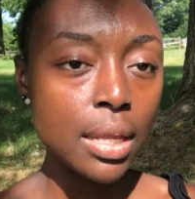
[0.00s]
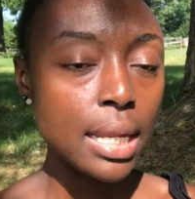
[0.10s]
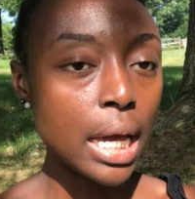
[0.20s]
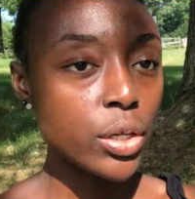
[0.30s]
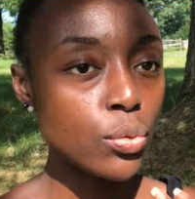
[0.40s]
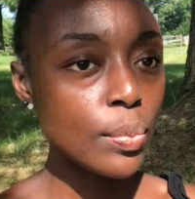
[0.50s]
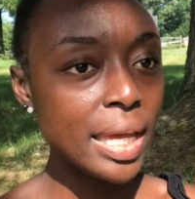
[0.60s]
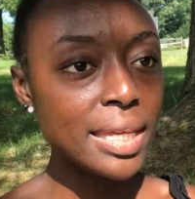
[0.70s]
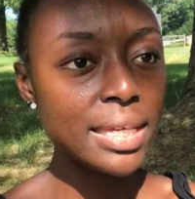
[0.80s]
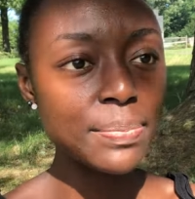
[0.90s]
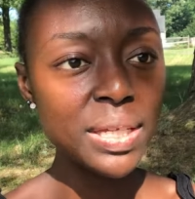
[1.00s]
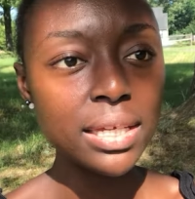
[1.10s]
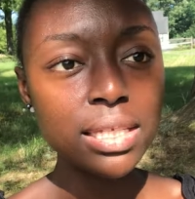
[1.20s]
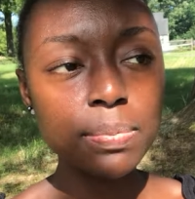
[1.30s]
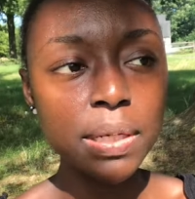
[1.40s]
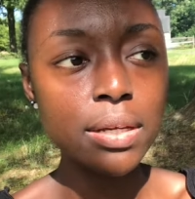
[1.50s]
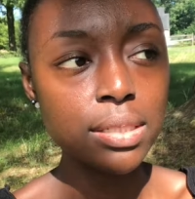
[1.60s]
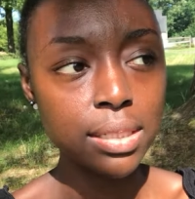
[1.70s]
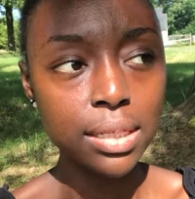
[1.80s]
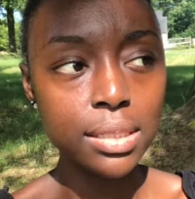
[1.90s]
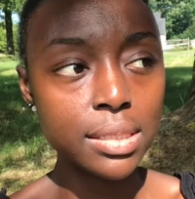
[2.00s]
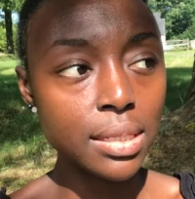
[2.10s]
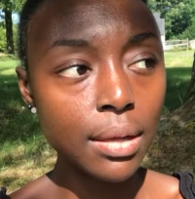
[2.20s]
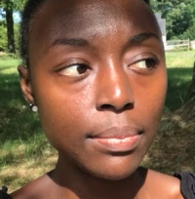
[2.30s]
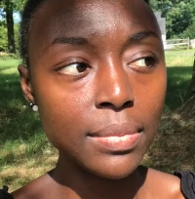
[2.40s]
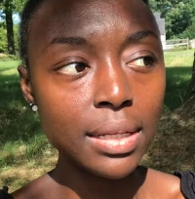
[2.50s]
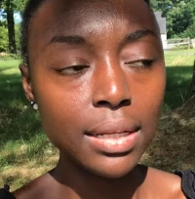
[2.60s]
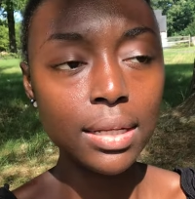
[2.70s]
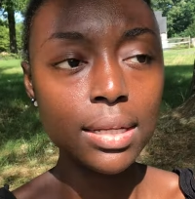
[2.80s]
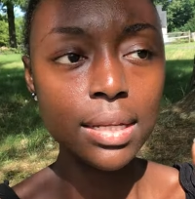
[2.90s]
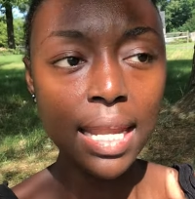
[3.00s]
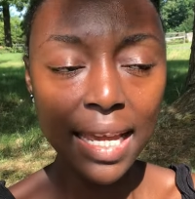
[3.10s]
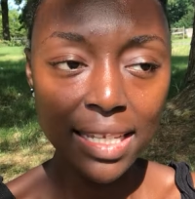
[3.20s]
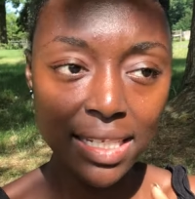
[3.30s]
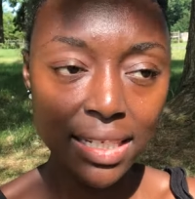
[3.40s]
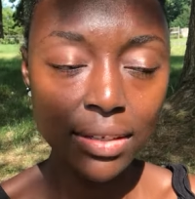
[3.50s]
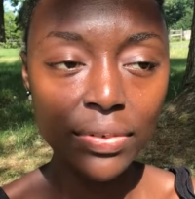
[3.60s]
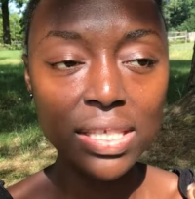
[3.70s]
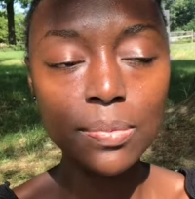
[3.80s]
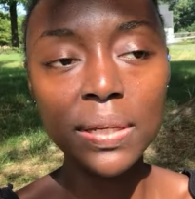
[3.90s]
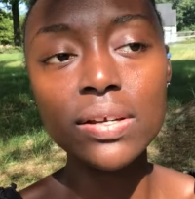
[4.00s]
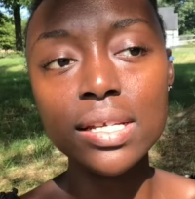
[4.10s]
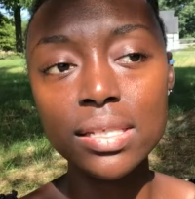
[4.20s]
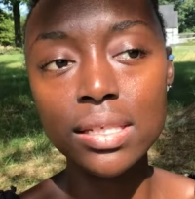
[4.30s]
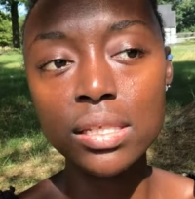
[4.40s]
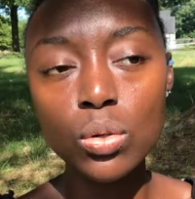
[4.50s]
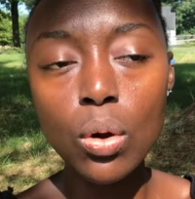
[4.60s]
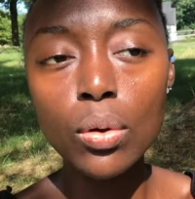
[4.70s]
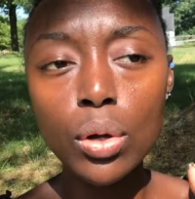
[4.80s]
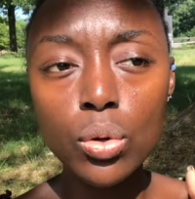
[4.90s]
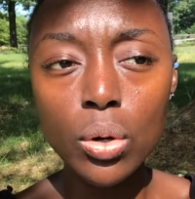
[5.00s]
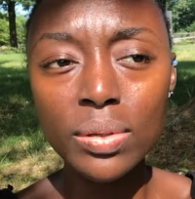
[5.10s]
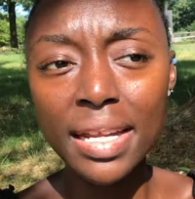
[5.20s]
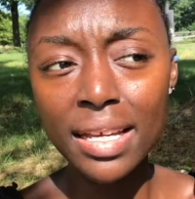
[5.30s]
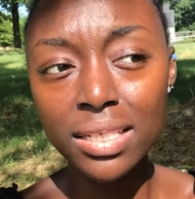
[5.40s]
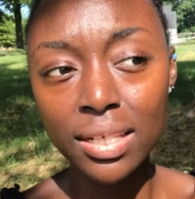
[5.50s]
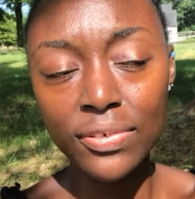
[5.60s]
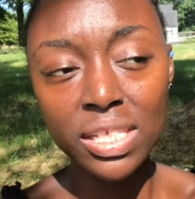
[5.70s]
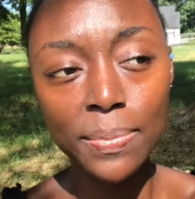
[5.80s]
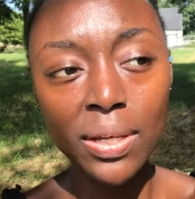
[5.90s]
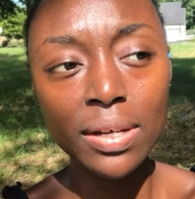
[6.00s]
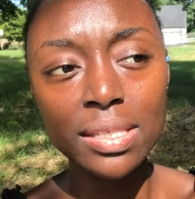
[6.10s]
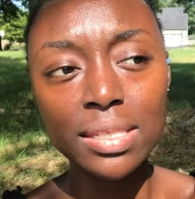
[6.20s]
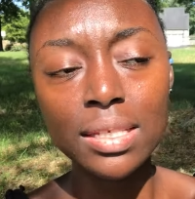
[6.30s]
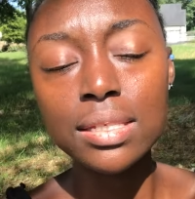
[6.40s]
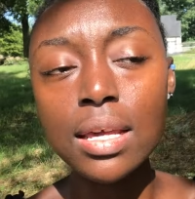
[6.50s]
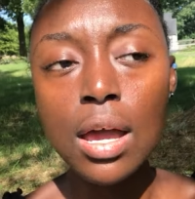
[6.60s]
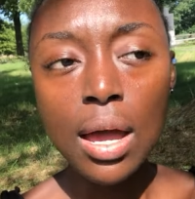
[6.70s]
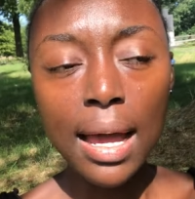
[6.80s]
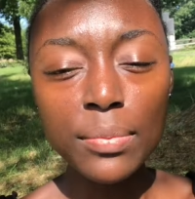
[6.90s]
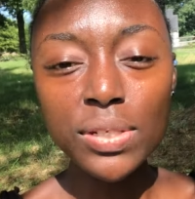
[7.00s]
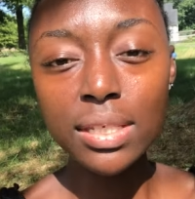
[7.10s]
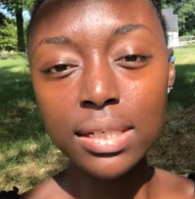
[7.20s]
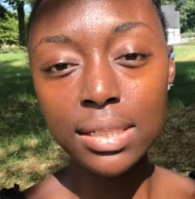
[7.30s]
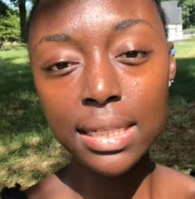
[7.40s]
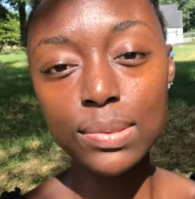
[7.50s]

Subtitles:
Now, you may be experiencing some negative experiences, quote unquote negative experiences. I'm just going to say